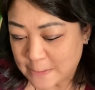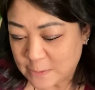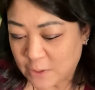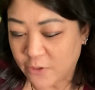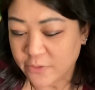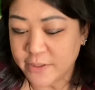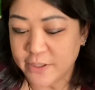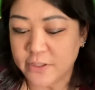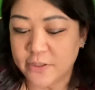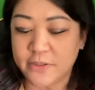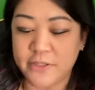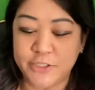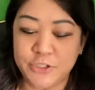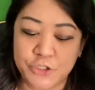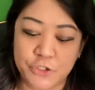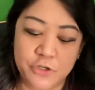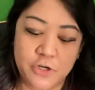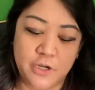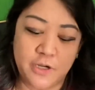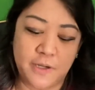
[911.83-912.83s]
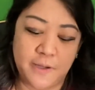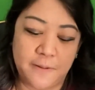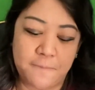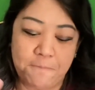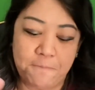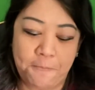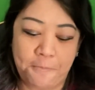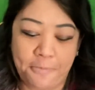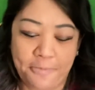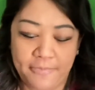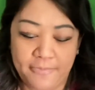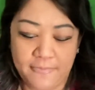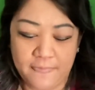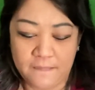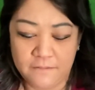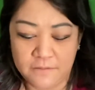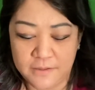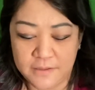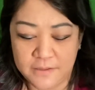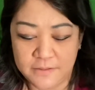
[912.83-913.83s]
then they showed a
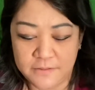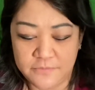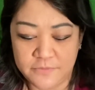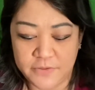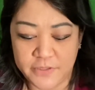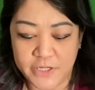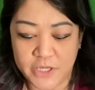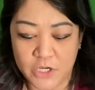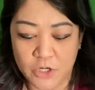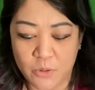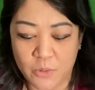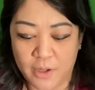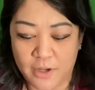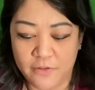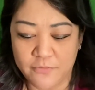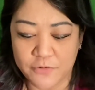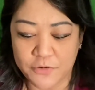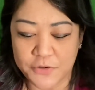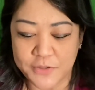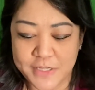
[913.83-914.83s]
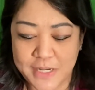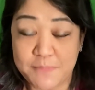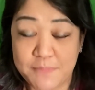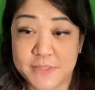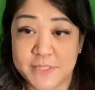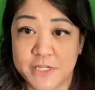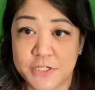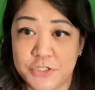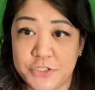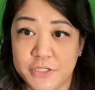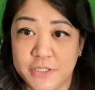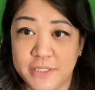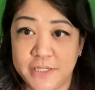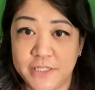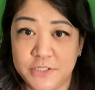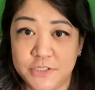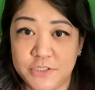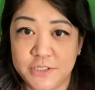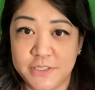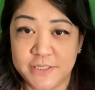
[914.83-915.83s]
video of her deposition,
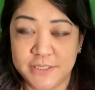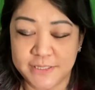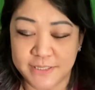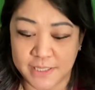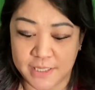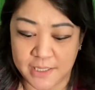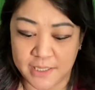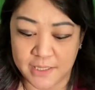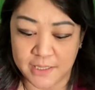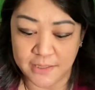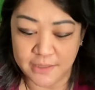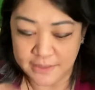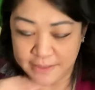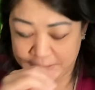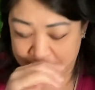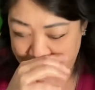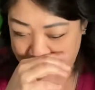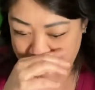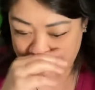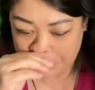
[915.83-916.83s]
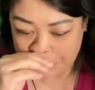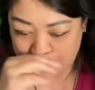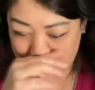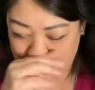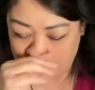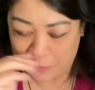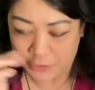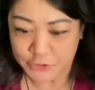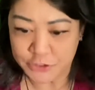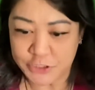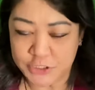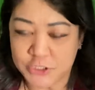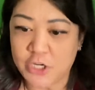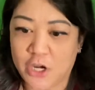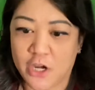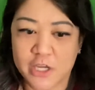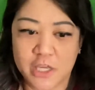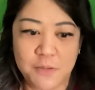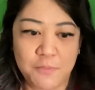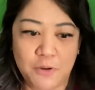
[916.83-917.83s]
and she's where she's
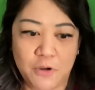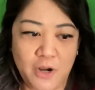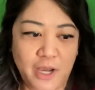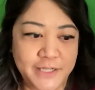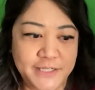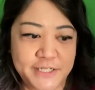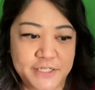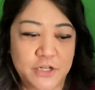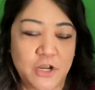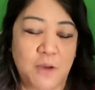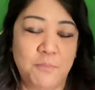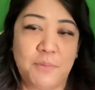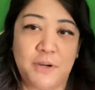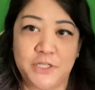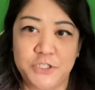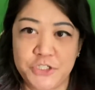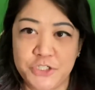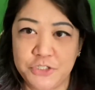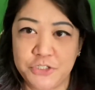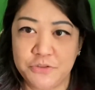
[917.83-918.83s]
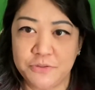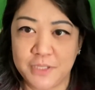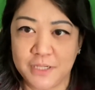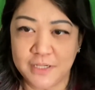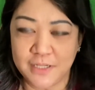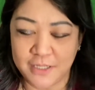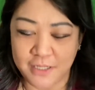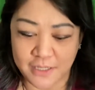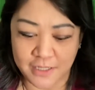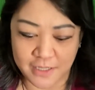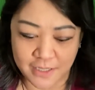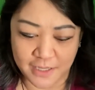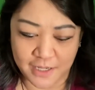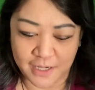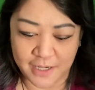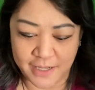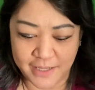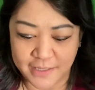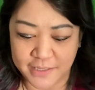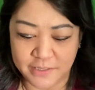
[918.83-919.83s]
talking about, I did not punch you, da da da da
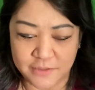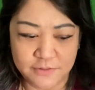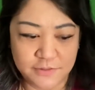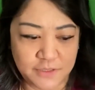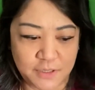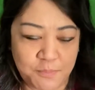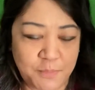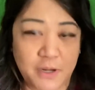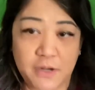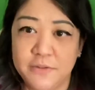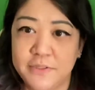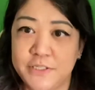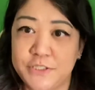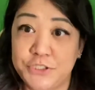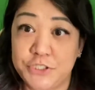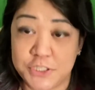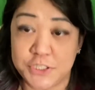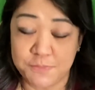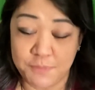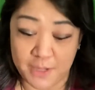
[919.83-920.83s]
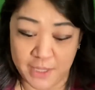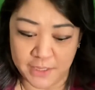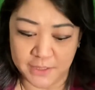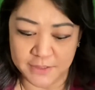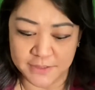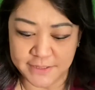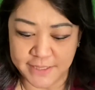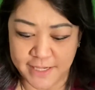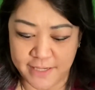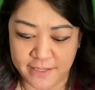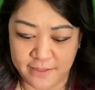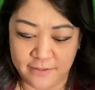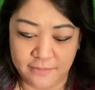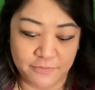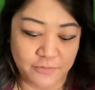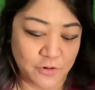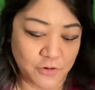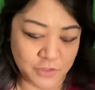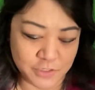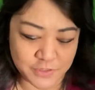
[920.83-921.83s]
da, and then apparently she smiles, and
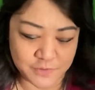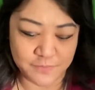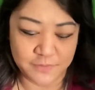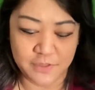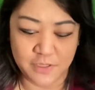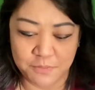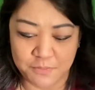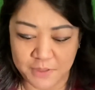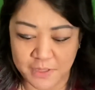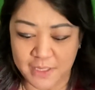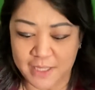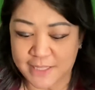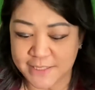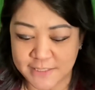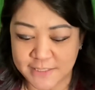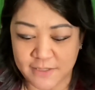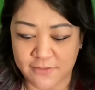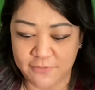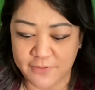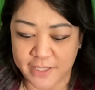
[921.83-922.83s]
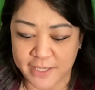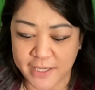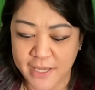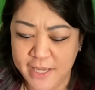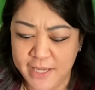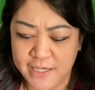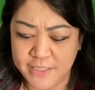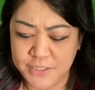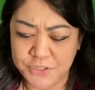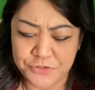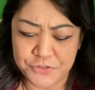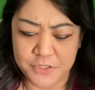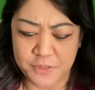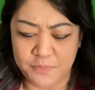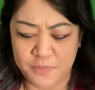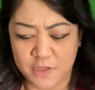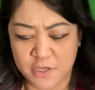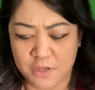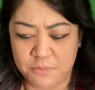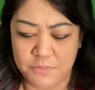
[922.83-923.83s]
of course Camille asks stuff like, is there
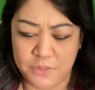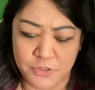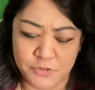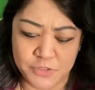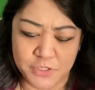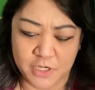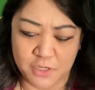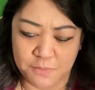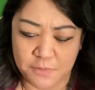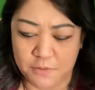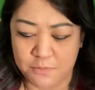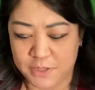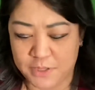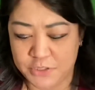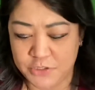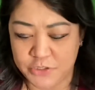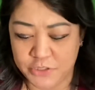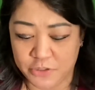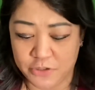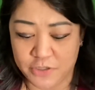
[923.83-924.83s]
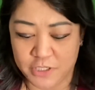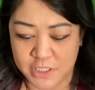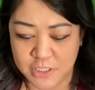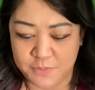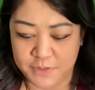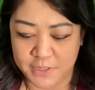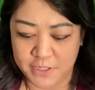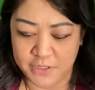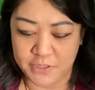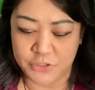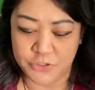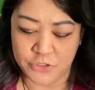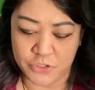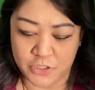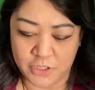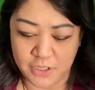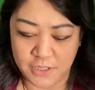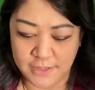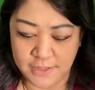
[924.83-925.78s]
something amusing about punching your husband in the jaw?